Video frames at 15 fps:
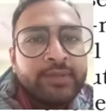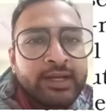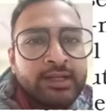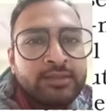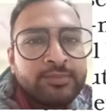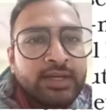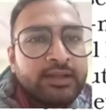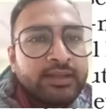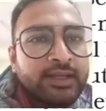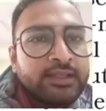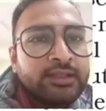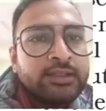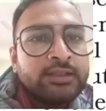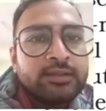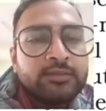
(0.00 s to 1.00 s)
Pads mean that
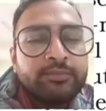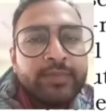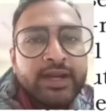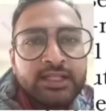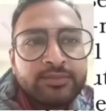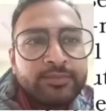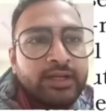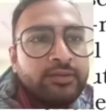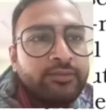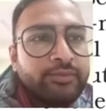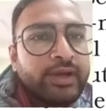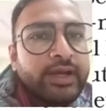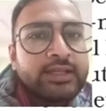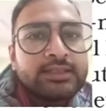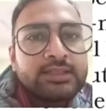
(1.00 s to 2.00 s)
a batsman
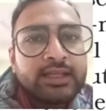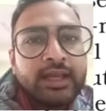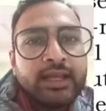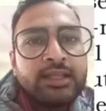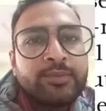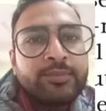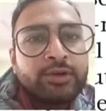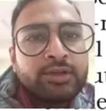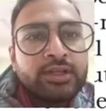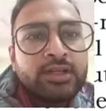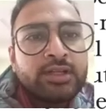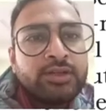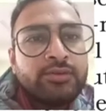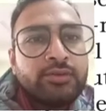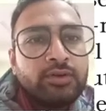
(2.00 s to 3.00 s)
wears, and the
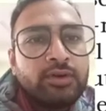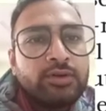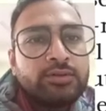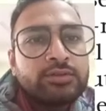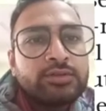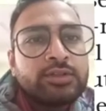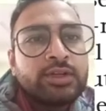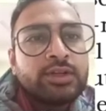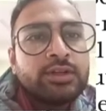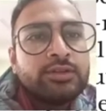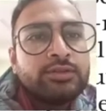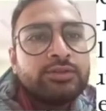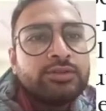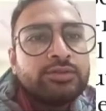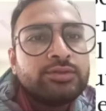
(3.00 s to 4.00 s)
protective gloves
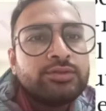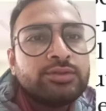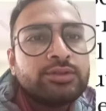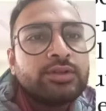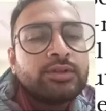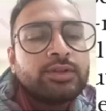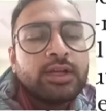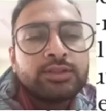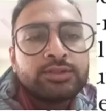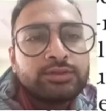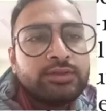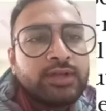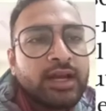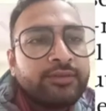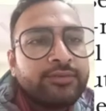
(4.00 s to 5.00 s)

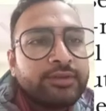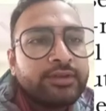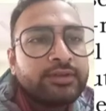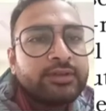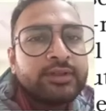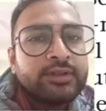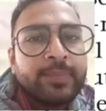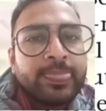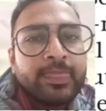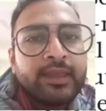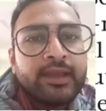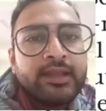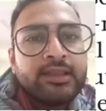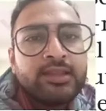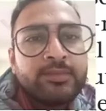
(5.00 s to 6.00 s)
soon after.
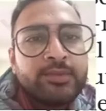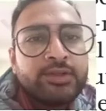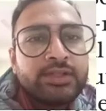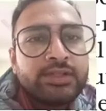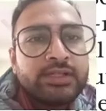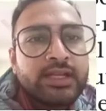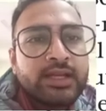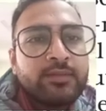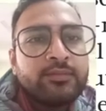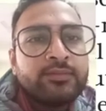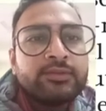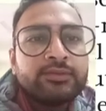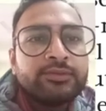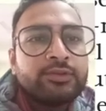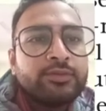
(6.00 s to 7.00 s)
And the modern
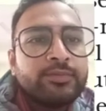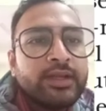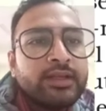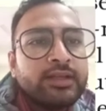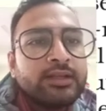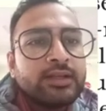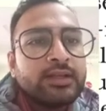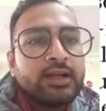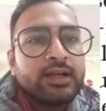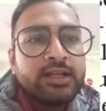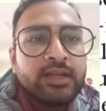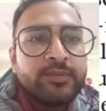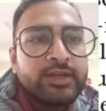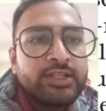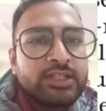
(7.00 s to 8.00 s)
game would be
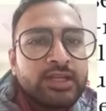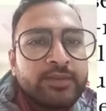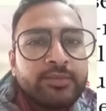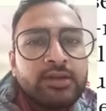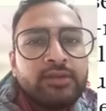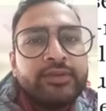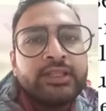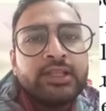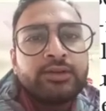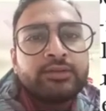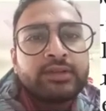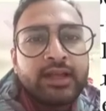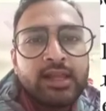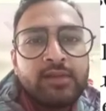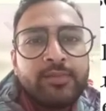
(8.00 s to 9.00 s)
unimaginable
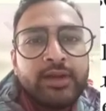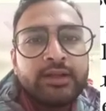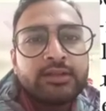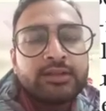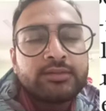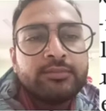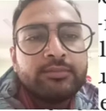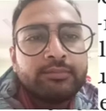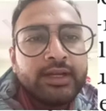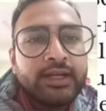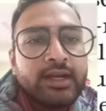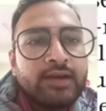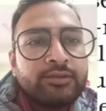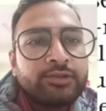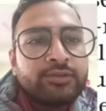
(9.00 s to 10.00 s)
without helmet
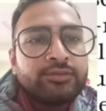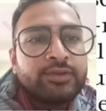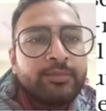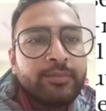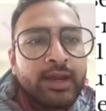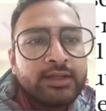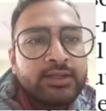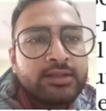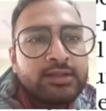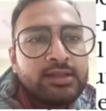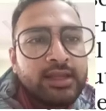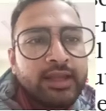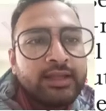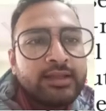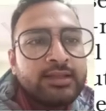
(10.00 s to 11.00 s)
made out of the metal
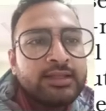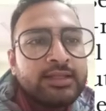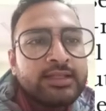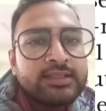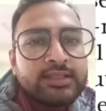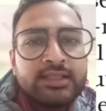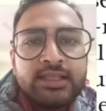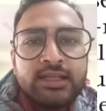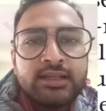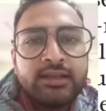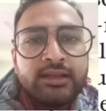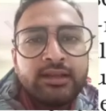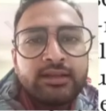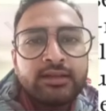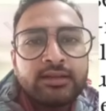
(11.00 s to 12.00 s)
and
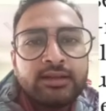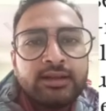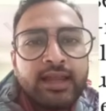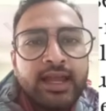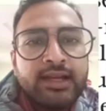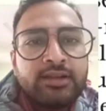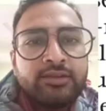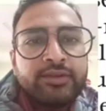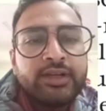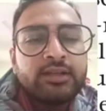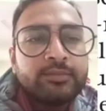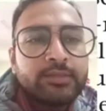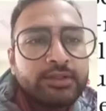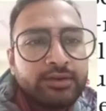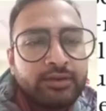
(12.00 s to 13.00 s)
synthetic
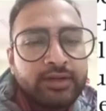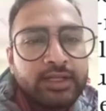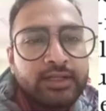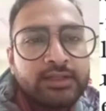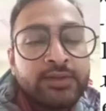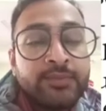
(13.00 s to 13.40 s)
lightweight material.